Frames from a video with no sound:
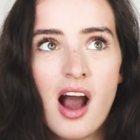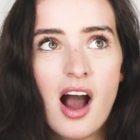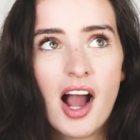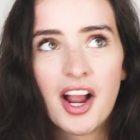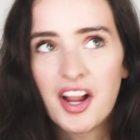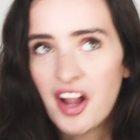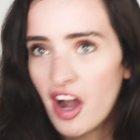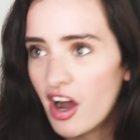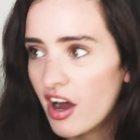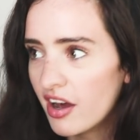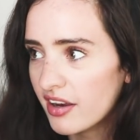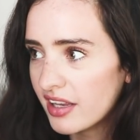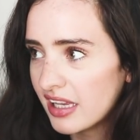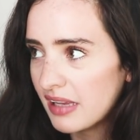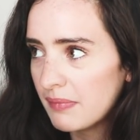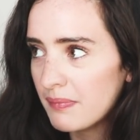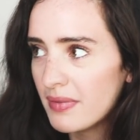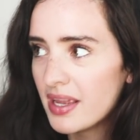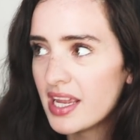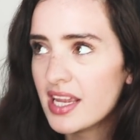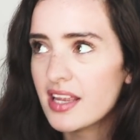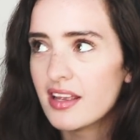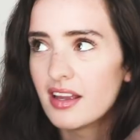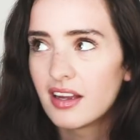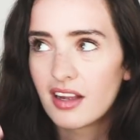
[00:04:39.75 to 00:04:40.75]
I can't eat
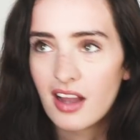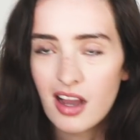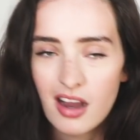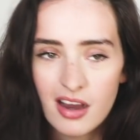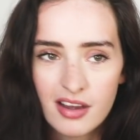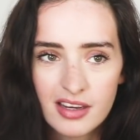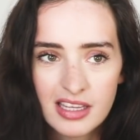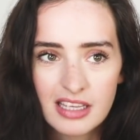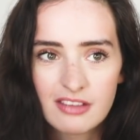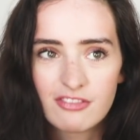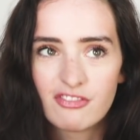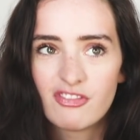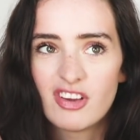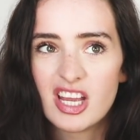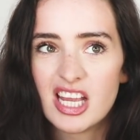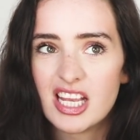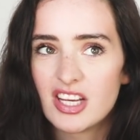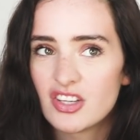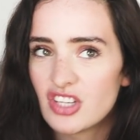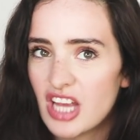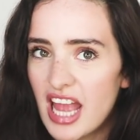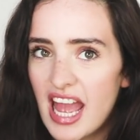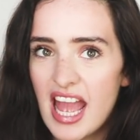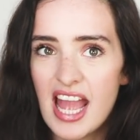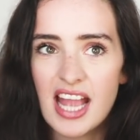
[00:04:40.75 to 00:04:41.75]
meat, can't eat
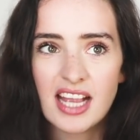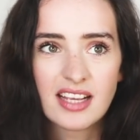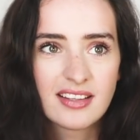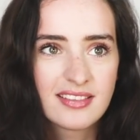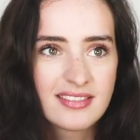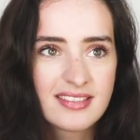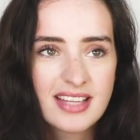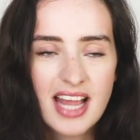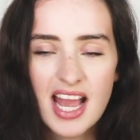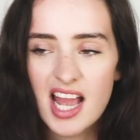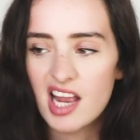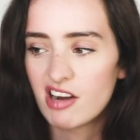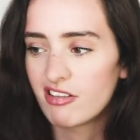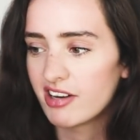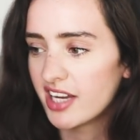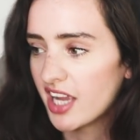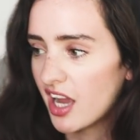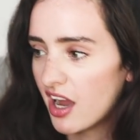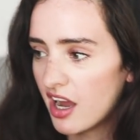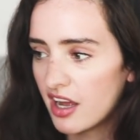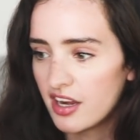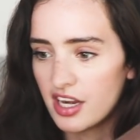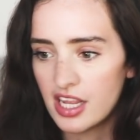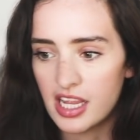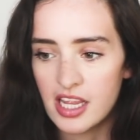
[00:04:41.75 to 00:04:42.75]
fish, eggs, dairy,
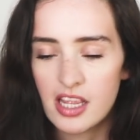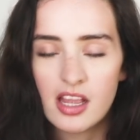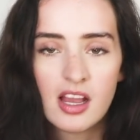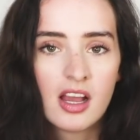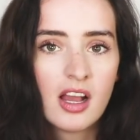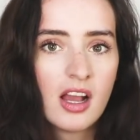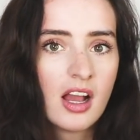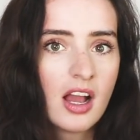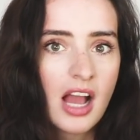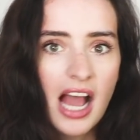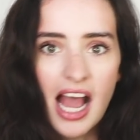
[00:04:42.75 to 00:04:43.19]
honey,